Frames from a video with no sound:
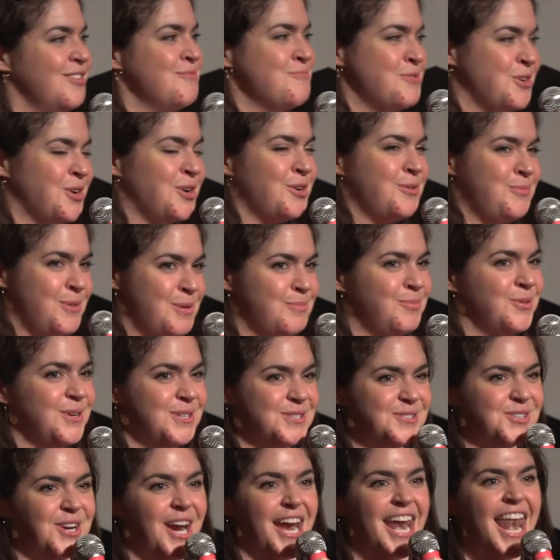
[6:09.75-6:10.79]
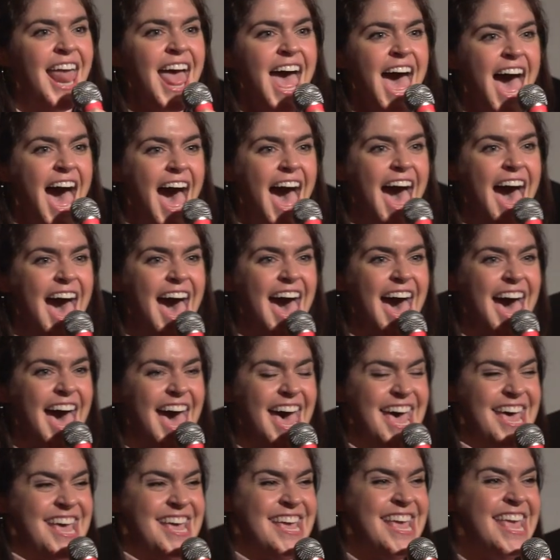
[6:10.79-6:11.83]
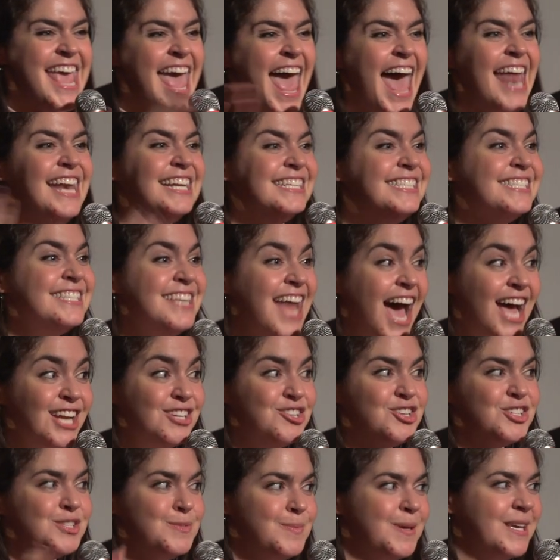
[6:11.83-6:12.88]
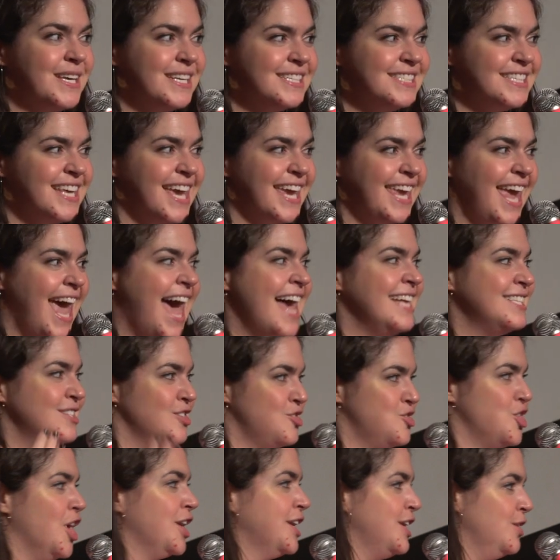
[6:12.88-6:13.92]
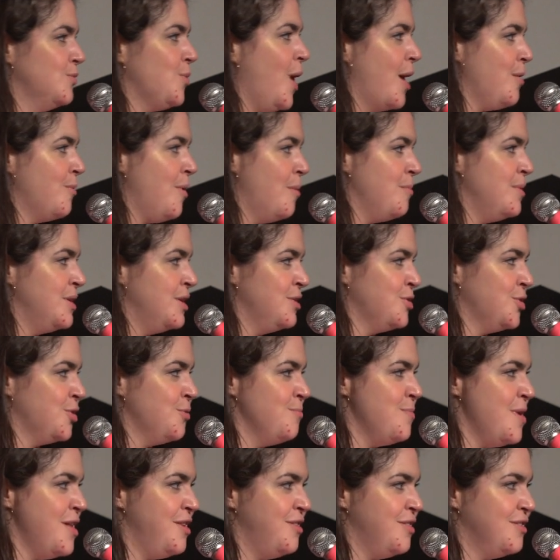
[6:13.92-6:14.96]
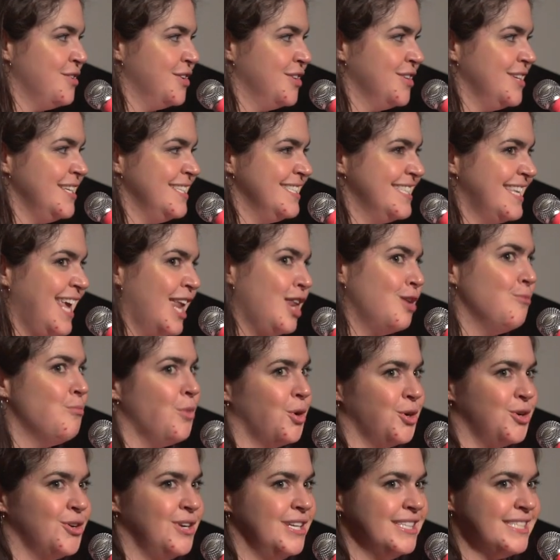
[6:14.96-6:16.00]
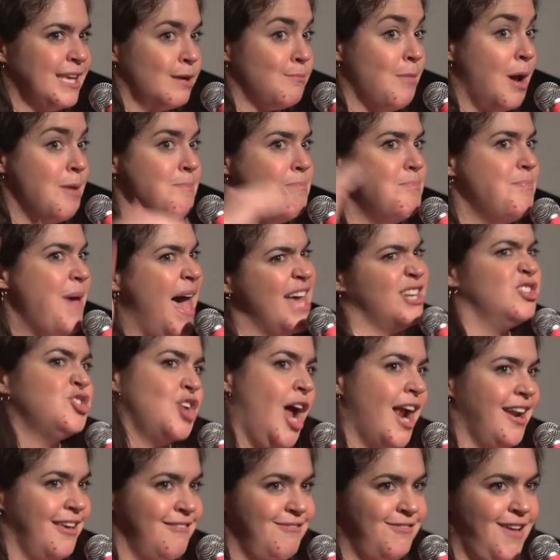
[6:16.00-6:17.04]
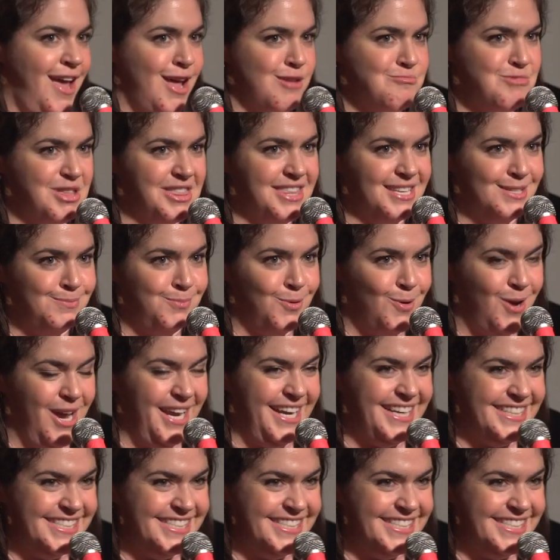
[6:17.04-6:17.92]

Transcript: Murdered people, it's great. And it's not just because, like, as a chunky white woman in her mid-30s, getting murdered is like my best shot at fame at this point.